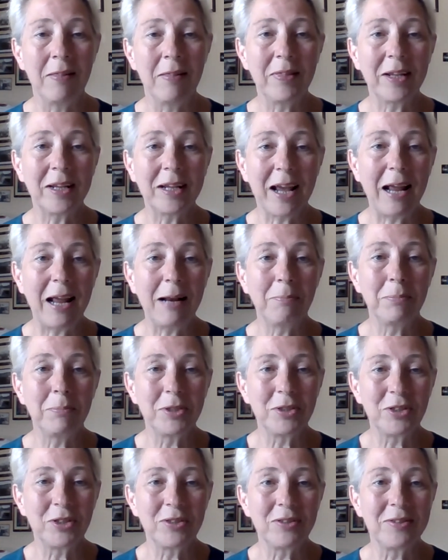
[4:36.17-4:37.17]
They can
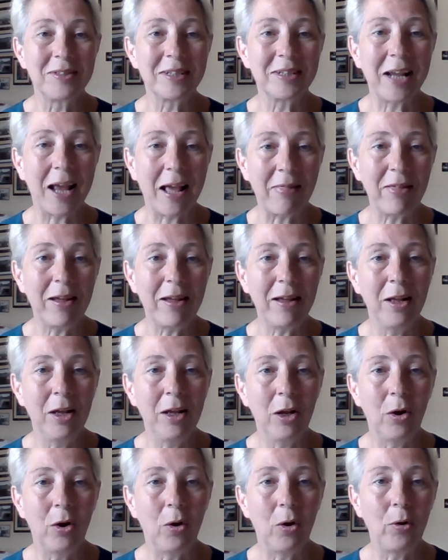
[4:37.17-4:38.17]
be done together
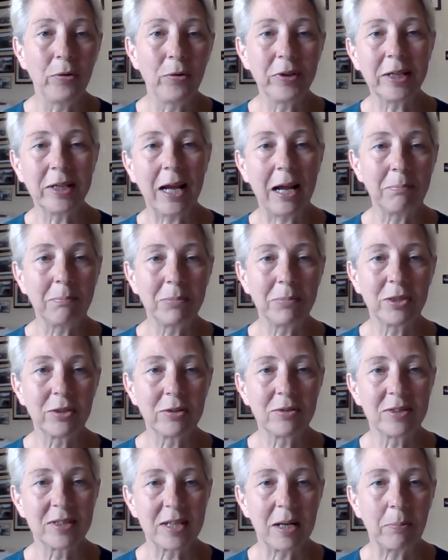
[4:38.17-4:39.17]
or they can be
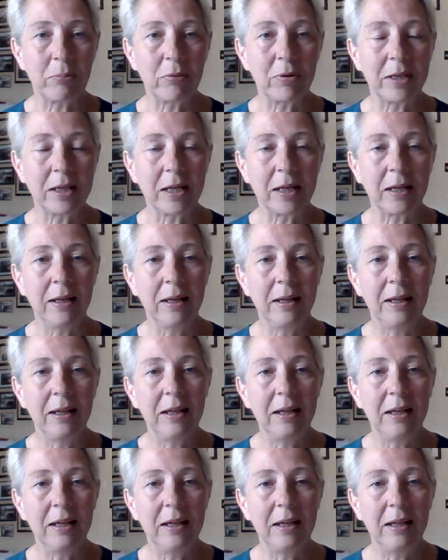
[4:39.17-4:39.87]
done separately.